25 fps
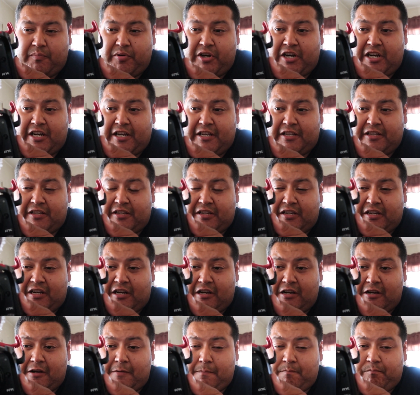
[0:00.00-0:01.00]
But
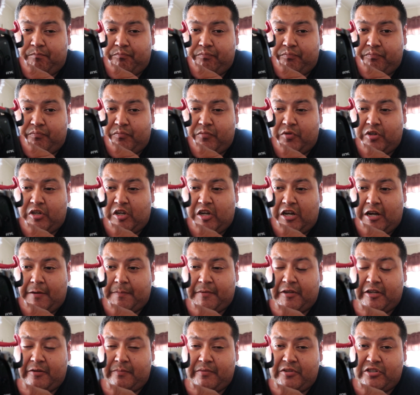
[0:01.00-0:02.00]
I'm
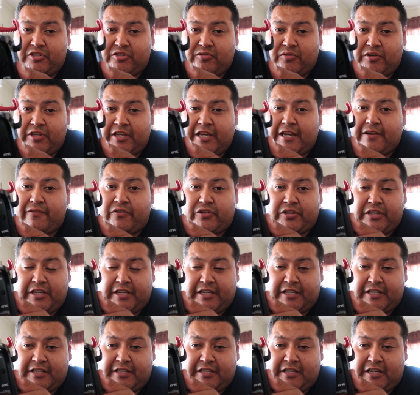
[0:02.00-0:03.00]
going to be shooting
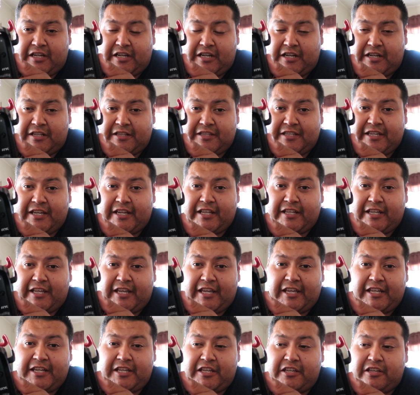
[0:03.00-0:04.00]
everything in
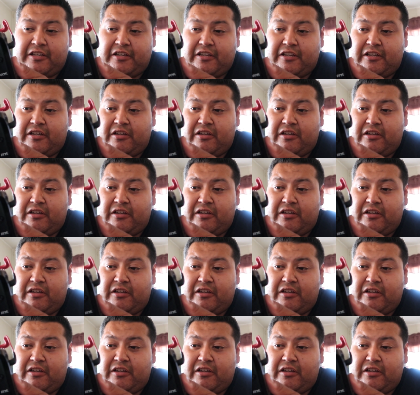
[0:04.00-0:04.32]
1080,